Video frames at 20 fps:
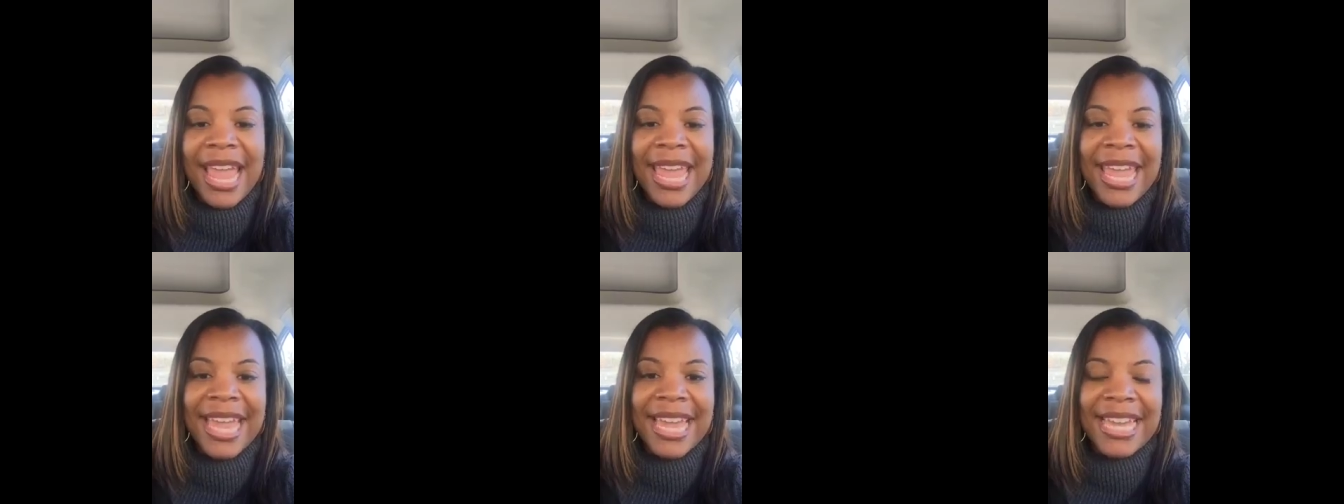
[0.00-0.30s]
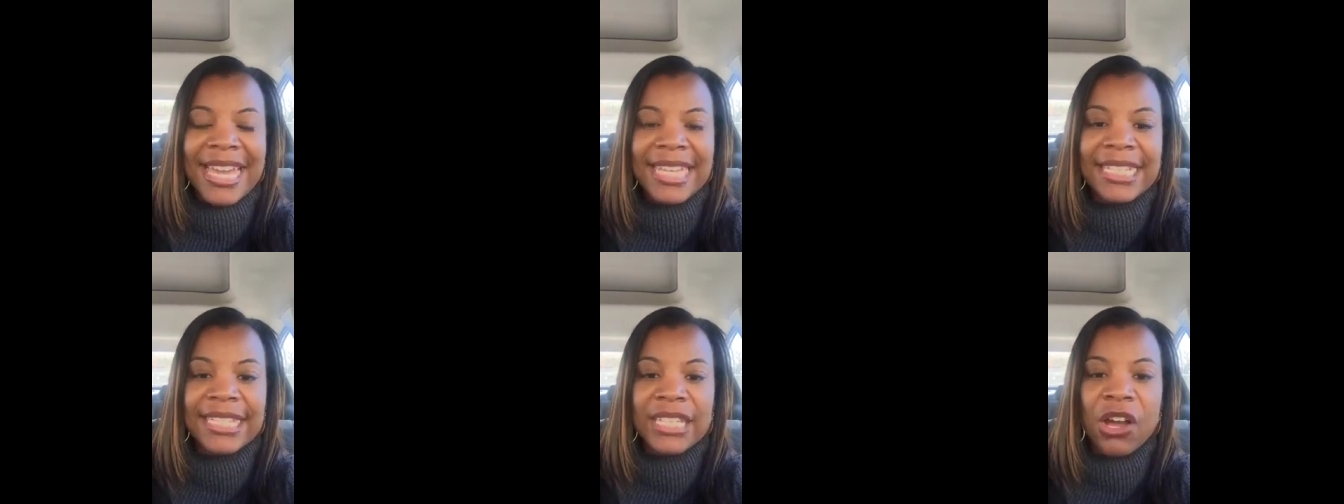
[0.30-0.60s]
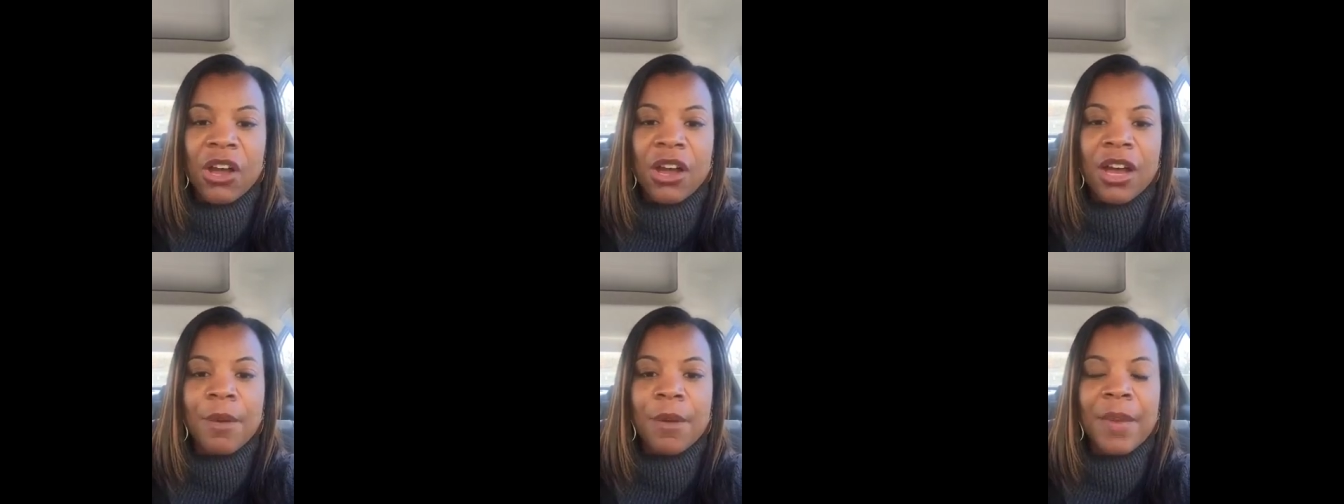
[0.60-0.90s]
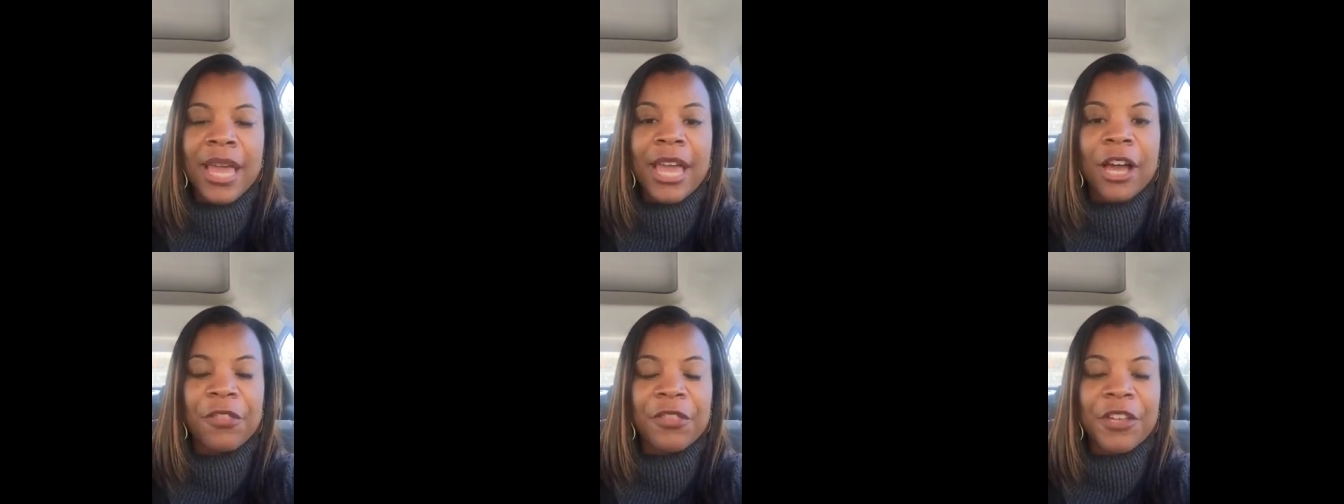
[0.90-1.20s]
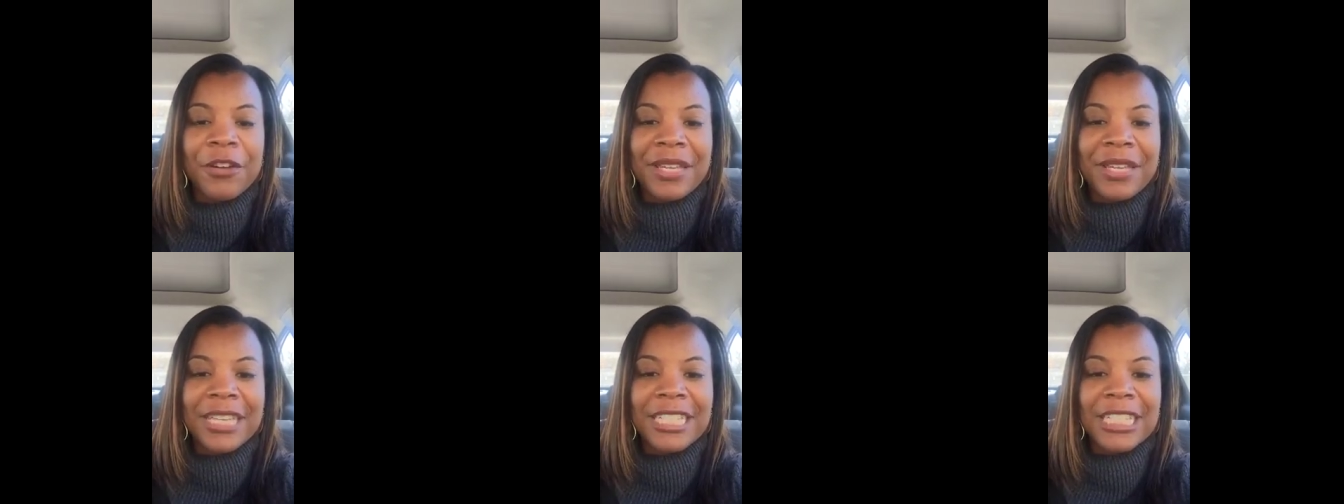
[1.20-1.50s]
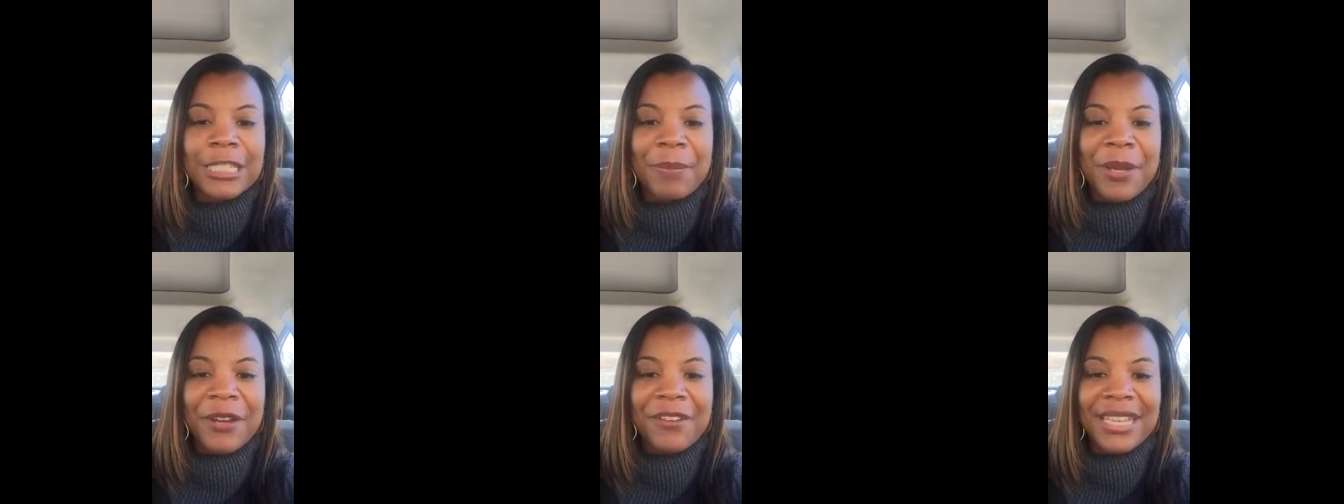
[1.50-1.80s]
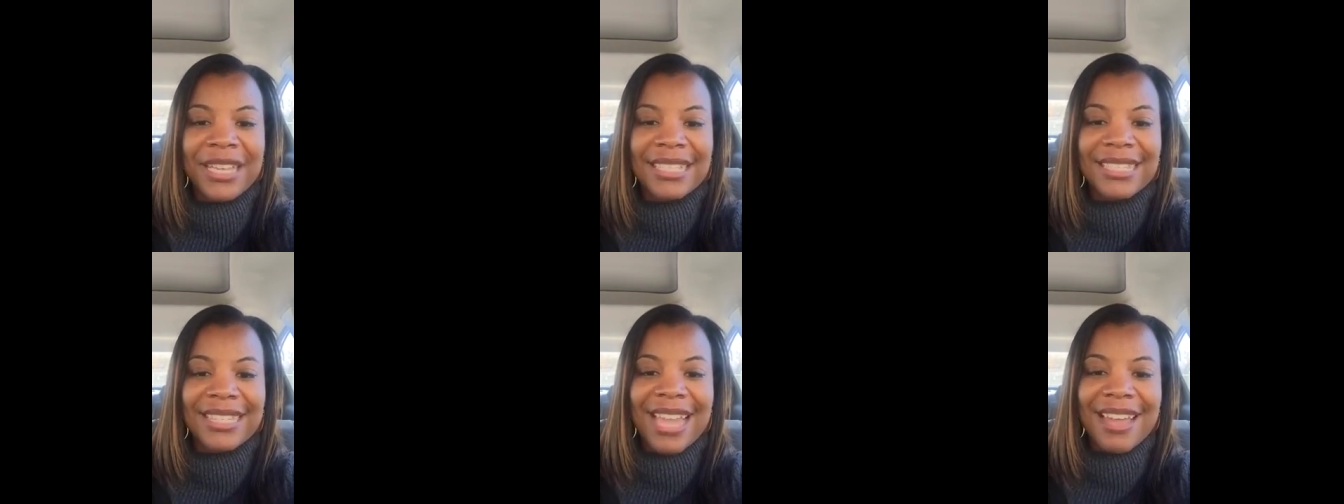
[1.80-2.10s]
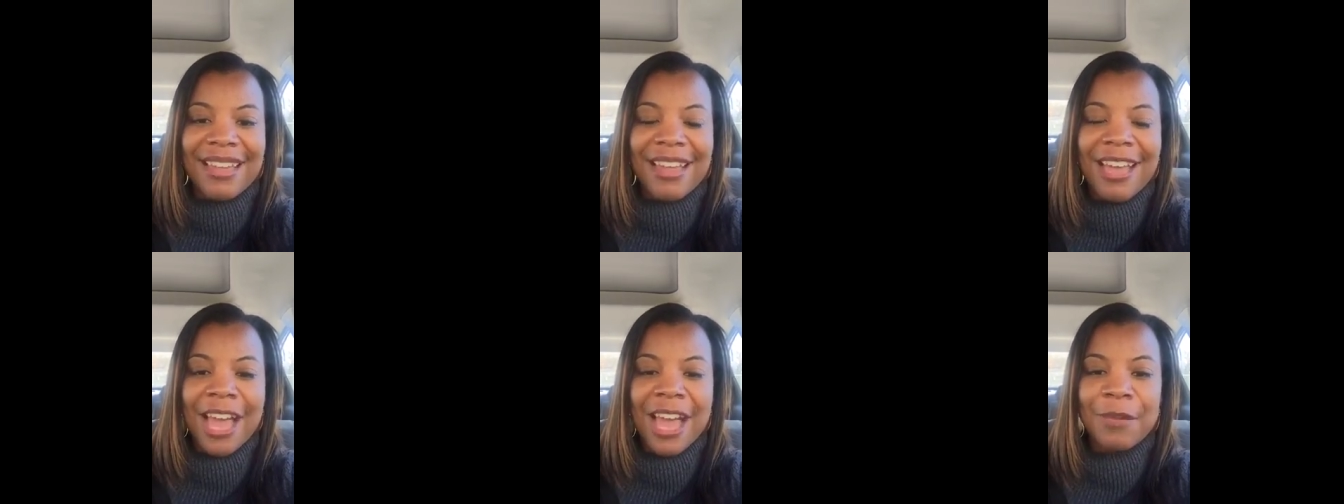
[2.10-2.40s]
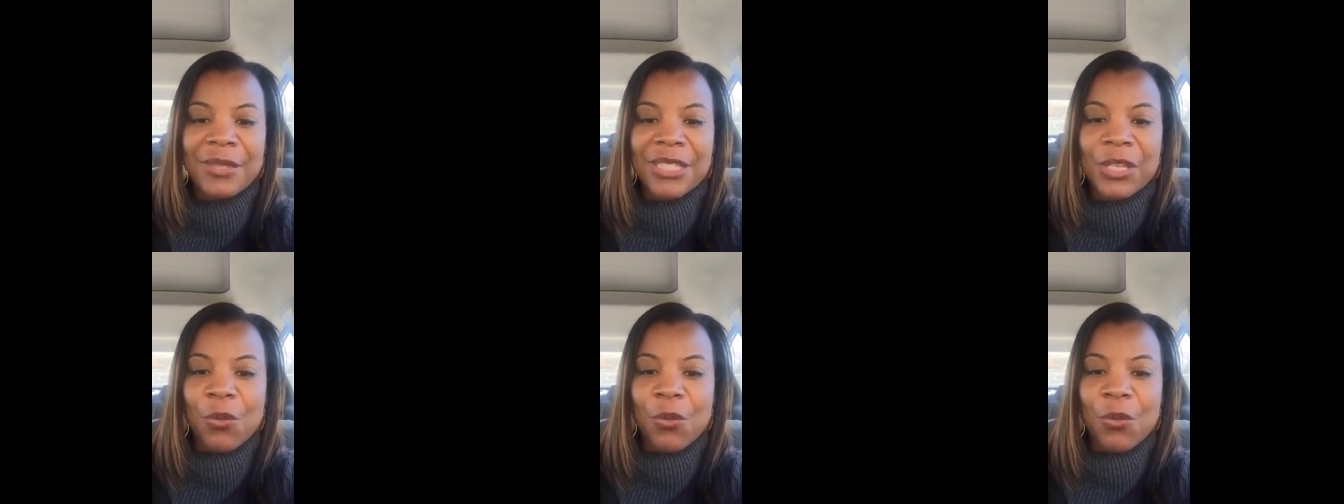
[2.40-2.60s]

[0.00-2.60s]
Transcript: And ltheoryexperience.com